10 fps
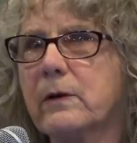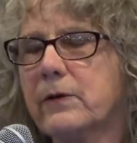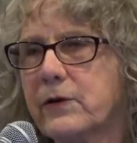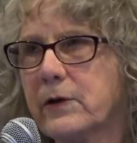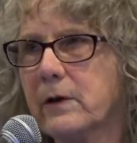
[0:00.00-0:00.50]

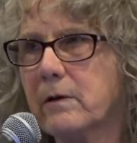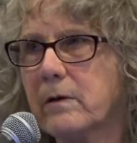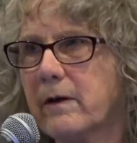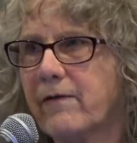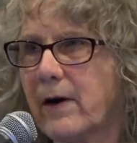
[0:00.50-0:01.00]

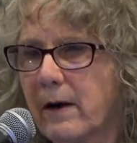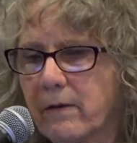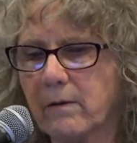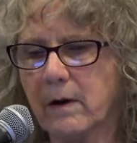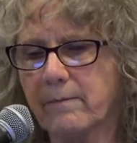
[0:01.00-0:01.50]
considered the
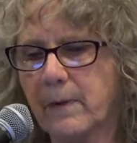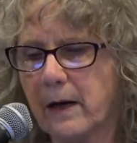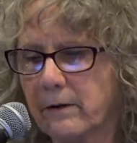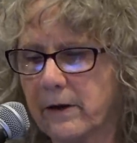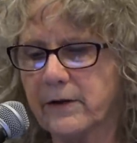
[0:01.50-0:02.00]
father of
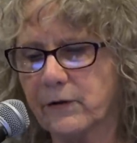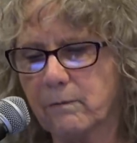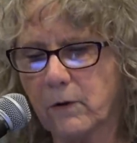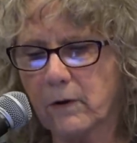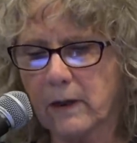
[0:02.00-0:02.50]

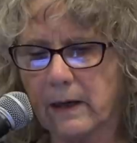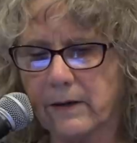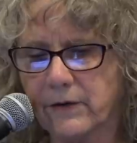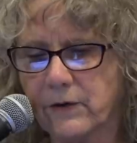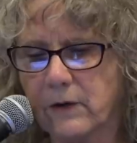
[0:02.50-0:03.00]
modernism, more or
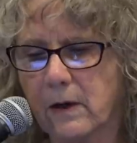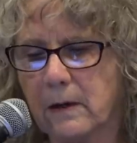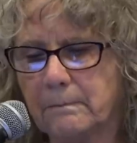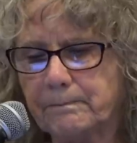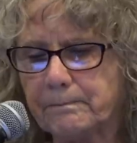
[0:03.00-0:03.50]
less.
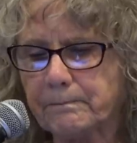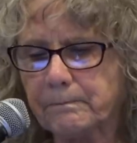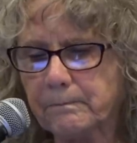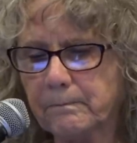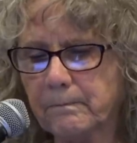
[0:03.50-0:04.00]
Um,
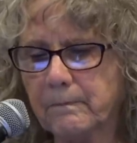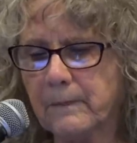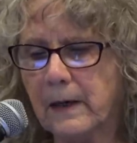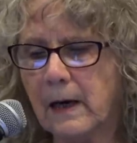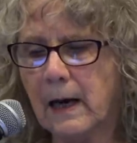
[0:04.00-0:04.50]

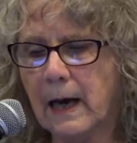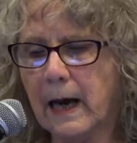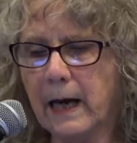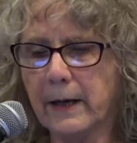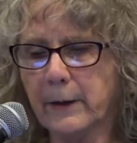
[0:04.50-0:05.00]

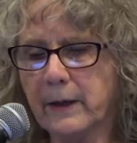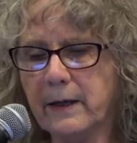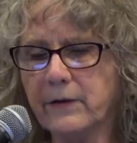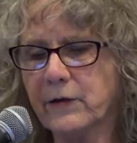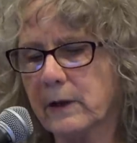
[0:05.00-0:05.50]
and
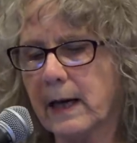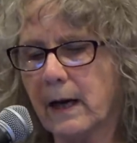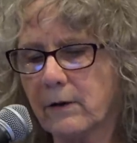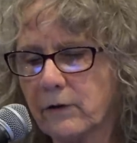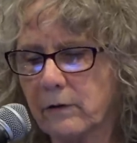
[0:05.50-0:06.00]
he's a
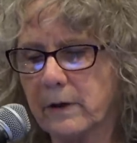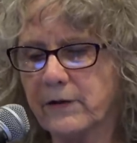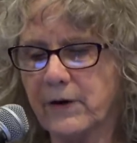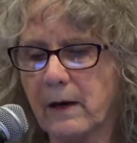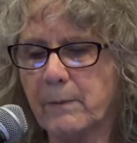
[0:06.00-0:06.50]
counter
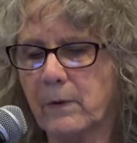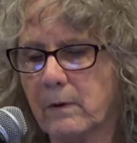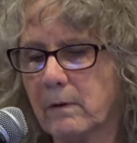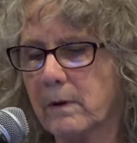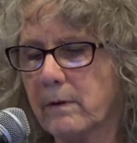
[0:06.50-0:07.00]

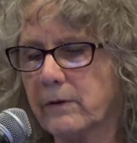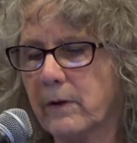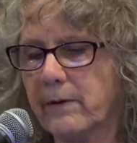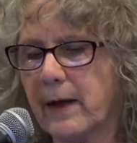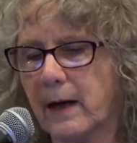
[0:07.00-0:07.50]
example
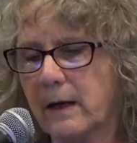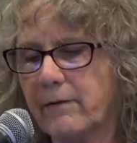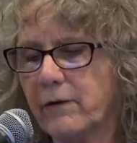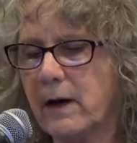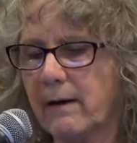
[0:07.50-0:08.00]
that
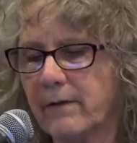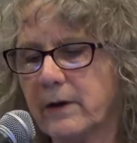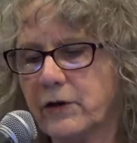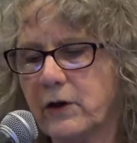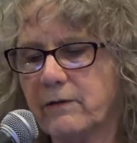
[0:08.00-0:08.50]
if you haven't
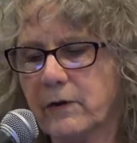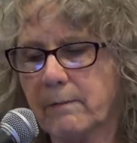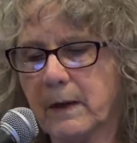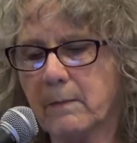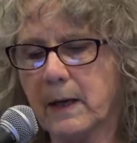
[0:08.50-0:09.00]
achieved
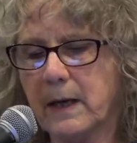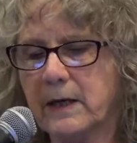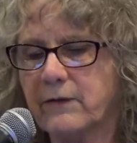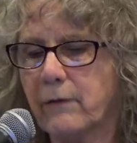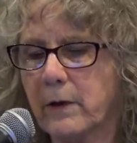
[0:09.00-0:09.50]
something by
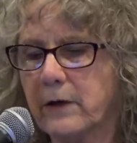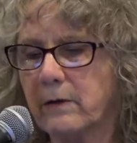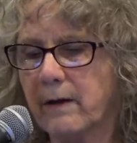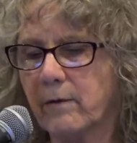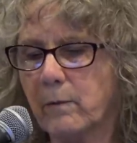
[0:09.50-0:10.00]
age 40, you
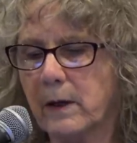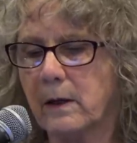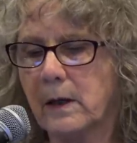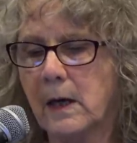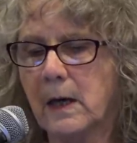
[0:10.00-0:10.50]
never will.